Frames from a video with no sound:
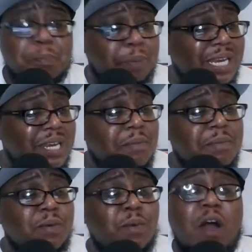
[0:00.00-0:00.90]
Putting the
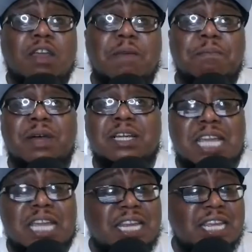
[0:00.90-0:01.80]
Milwaukee Bucks
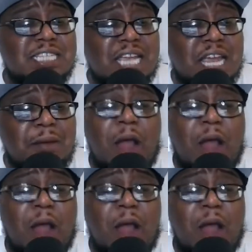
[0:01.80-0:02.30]
in that same